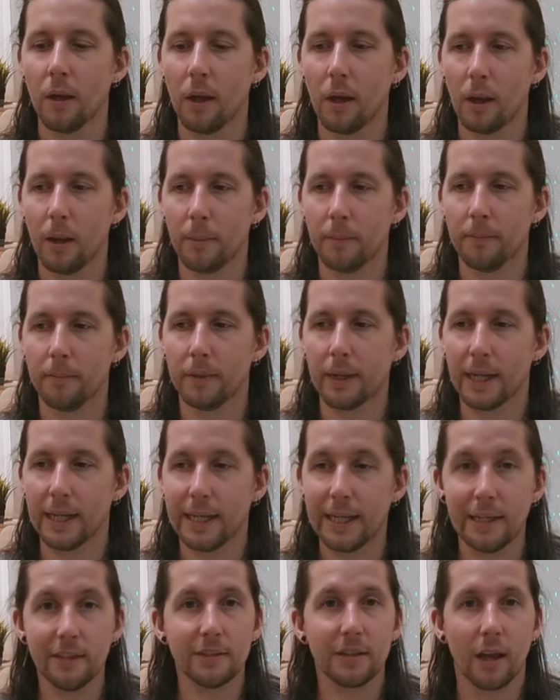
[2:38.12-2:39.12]
And
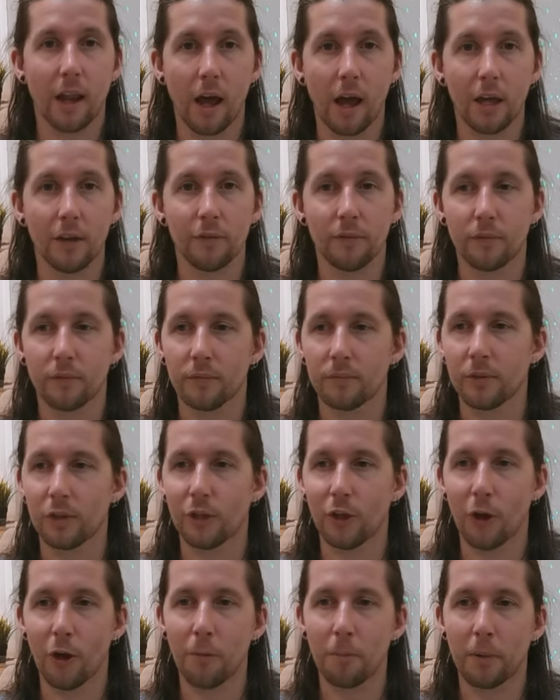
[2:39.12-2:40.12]
it is alive,
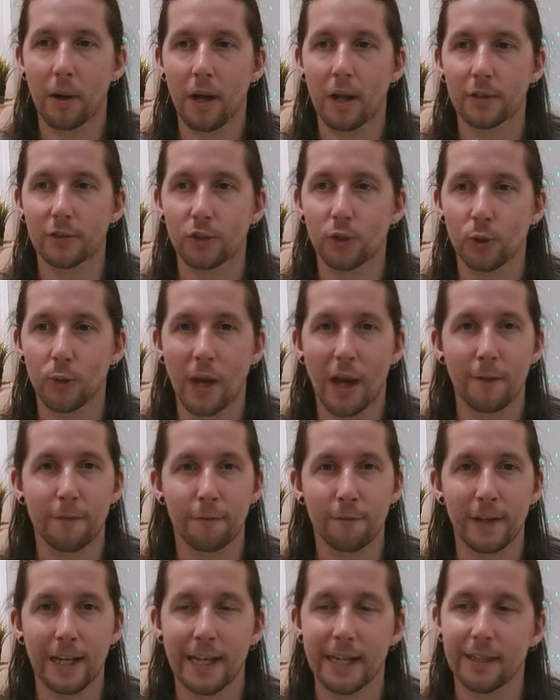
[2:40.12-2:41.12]
you know, plants do have
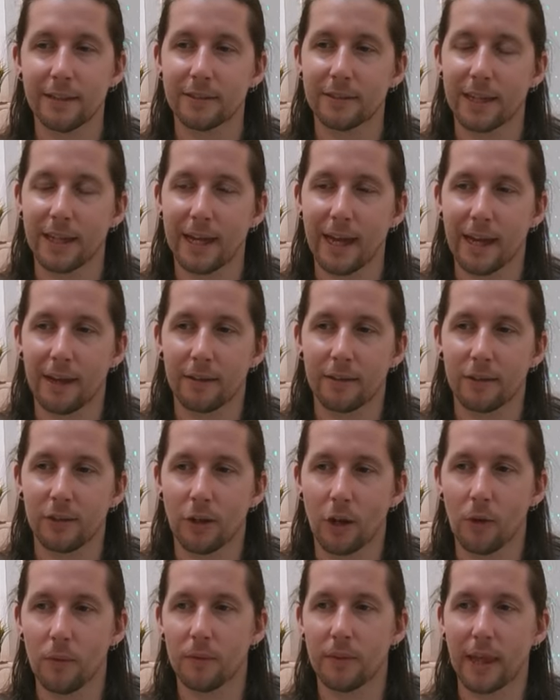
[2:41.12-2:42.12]
feelings, they
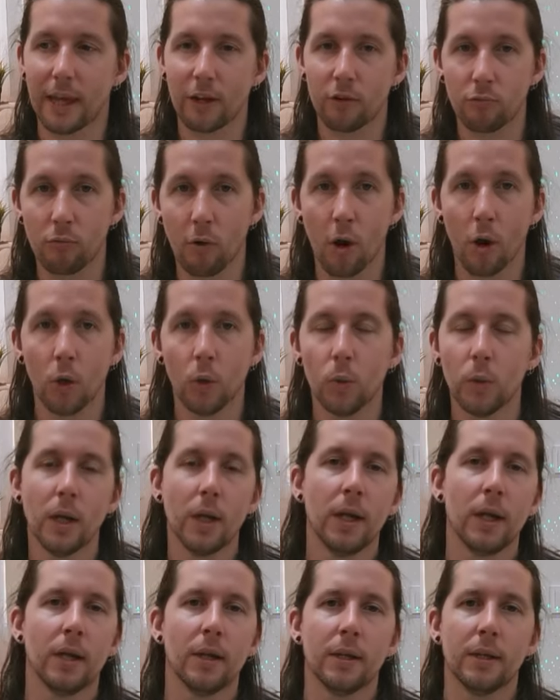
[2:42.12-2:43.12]
grow.
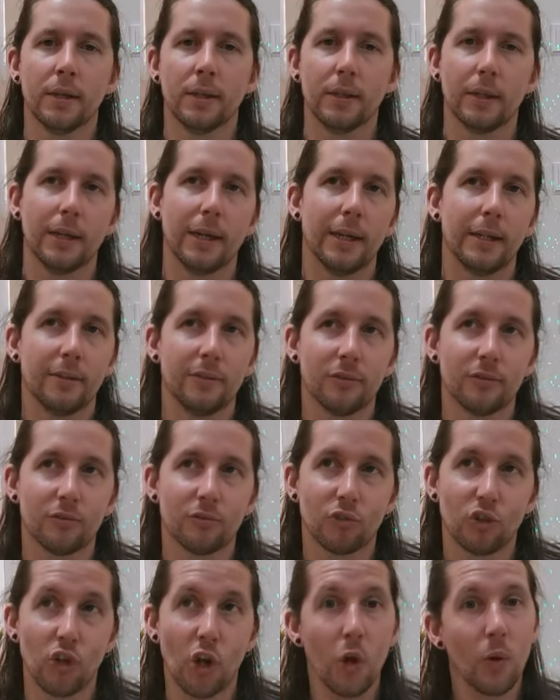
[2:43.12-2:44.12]

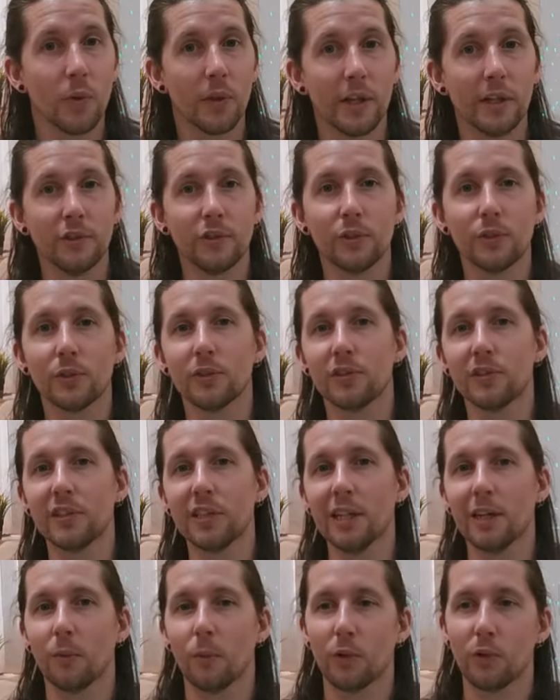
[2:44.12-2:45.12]
And to know this, you can
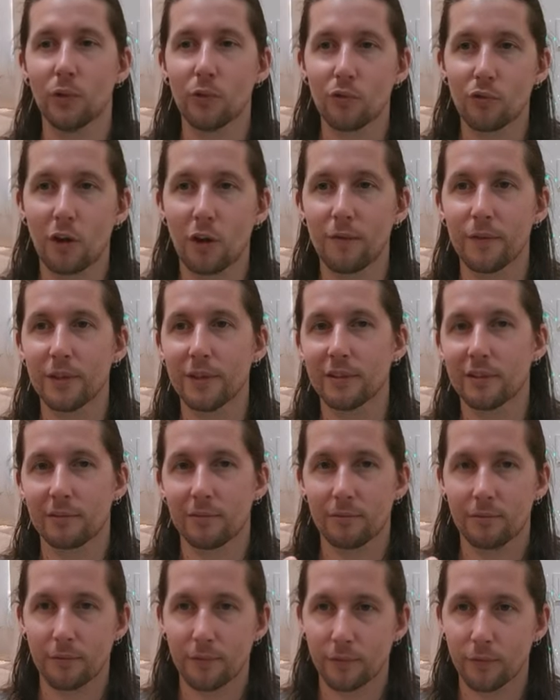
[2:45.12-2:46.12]
see it when you're driving
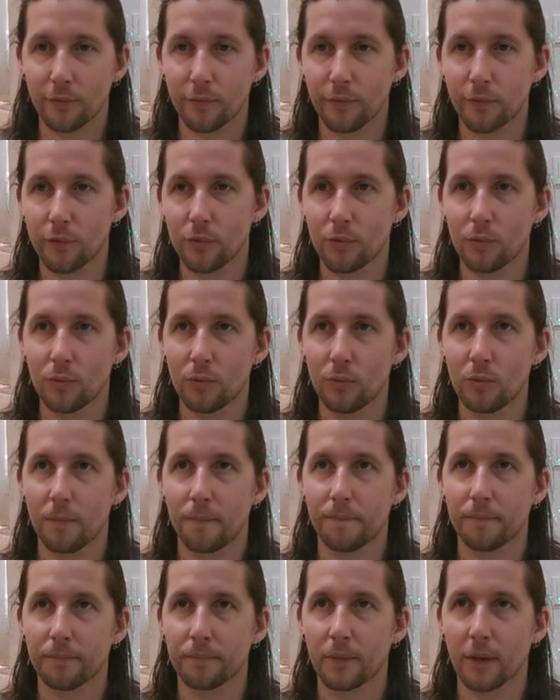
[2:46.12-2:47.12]
through
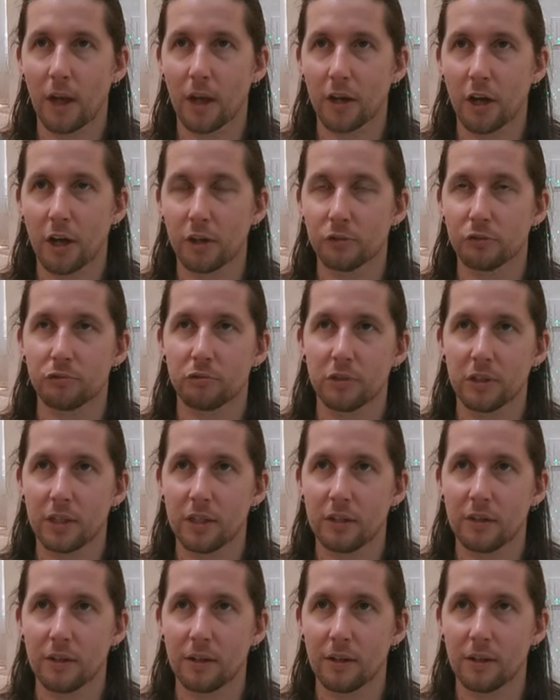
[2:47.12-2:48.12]
a
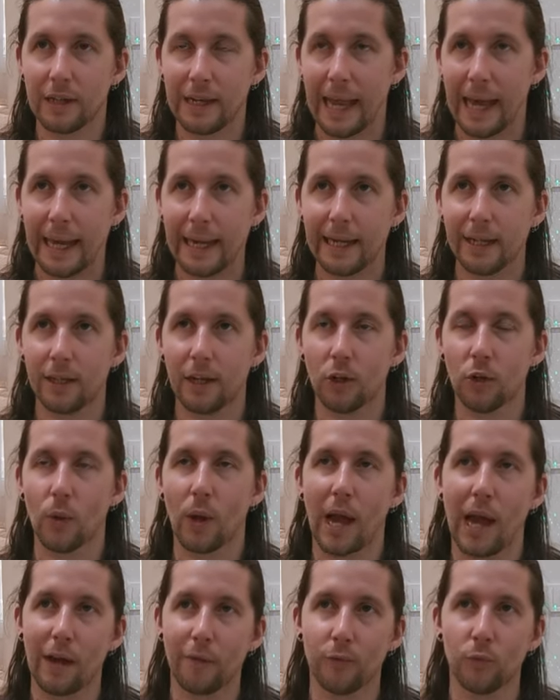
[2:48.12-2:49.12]
country lane and you
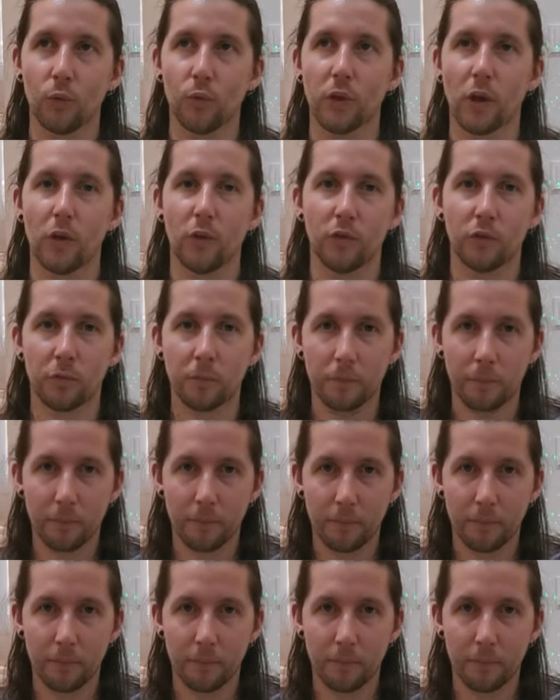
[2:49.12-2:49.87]
have all those